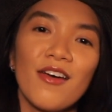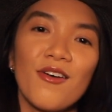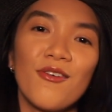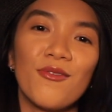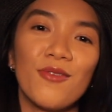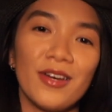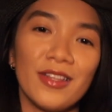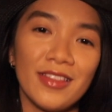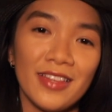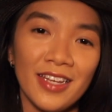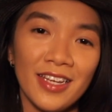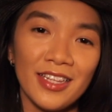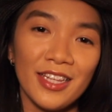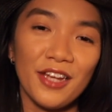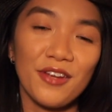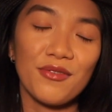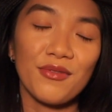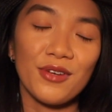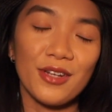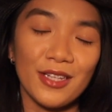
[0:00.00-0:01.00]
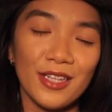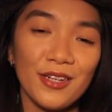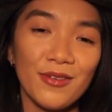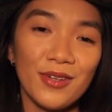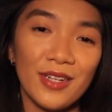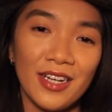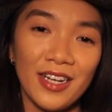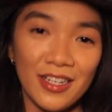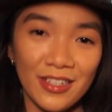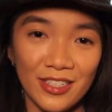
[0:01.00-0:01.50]
One thing they really
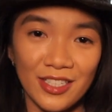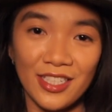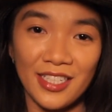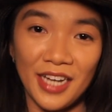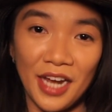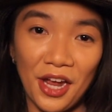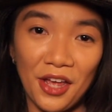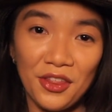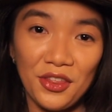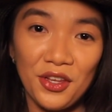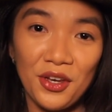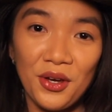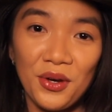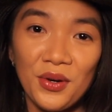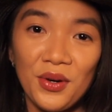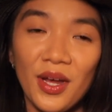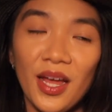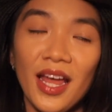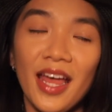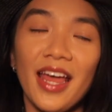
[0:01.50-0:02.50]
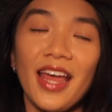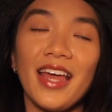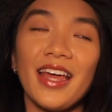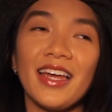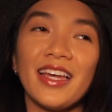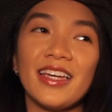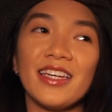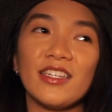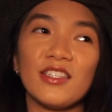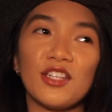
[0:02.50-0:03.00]
want to understand though
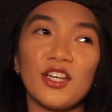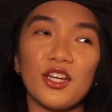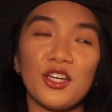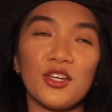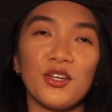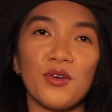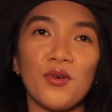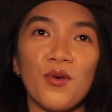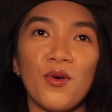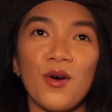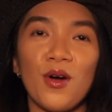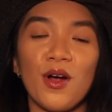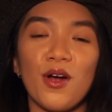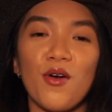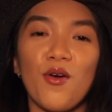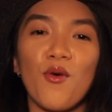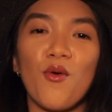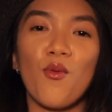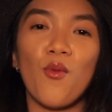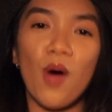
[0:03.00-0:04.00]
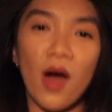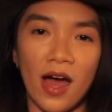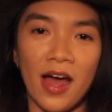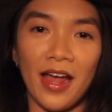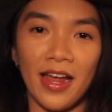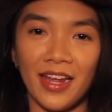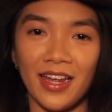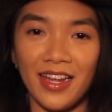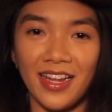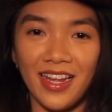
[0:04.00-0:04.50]
is your why
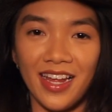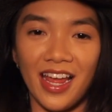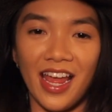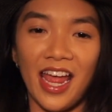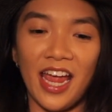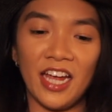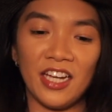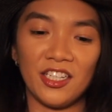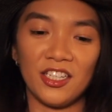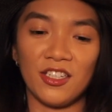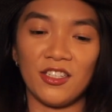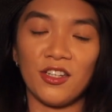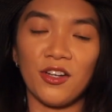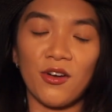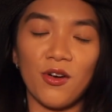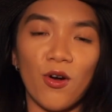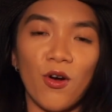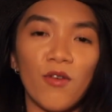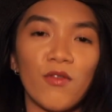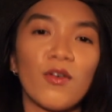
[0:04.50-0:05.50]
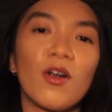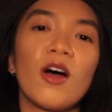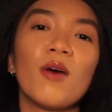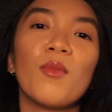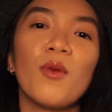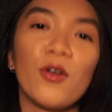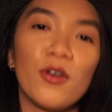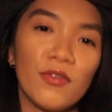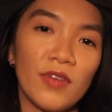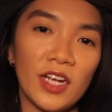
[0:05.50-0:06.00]
and just your overall
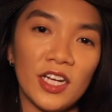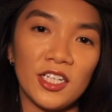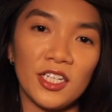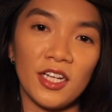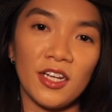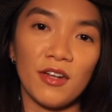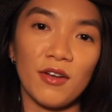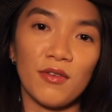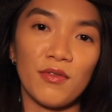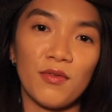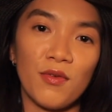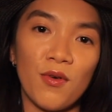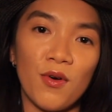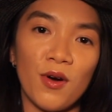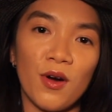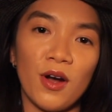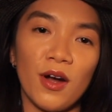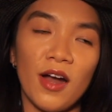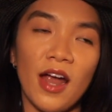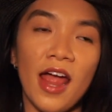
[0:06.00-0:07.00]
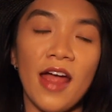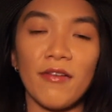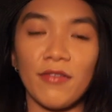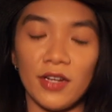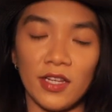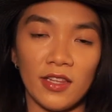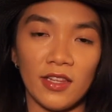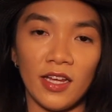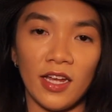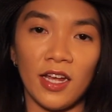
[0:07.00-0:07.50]
motivation for
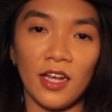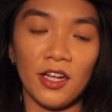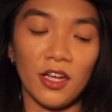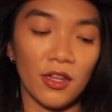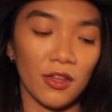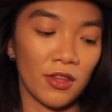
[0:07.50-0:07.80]
everything.